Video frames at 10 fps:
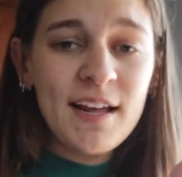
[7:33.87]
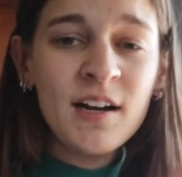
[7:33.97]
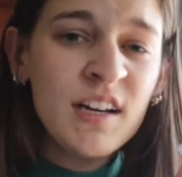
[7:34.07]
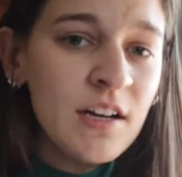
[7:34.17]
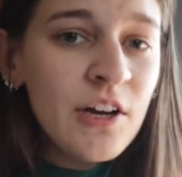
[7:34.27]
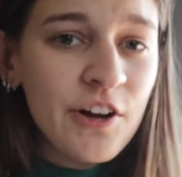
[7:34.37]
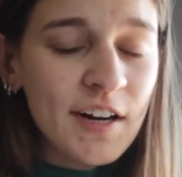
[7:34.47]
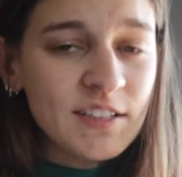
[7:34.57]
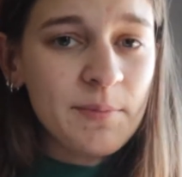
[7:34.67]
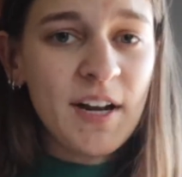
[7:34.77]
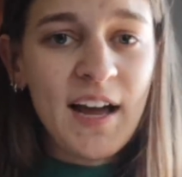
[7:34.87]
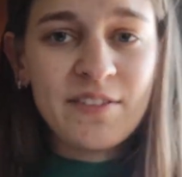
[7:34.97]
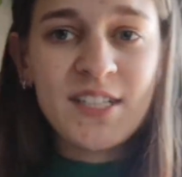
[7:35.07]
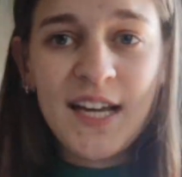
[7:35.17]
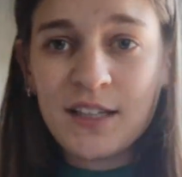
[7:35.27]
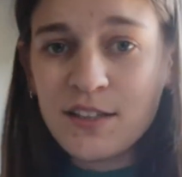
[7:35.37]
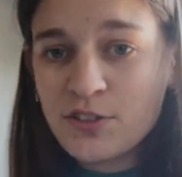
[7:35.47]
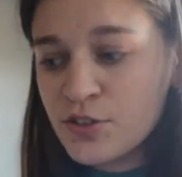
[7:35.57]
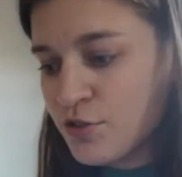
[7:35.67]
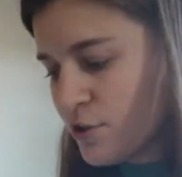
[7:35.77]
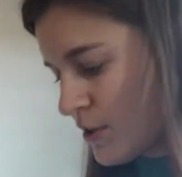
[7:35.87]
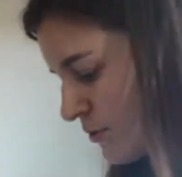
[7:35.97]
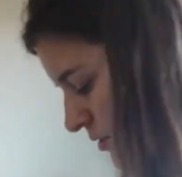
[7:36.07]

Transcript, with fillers: in or else I'm gonna have to take a little screw.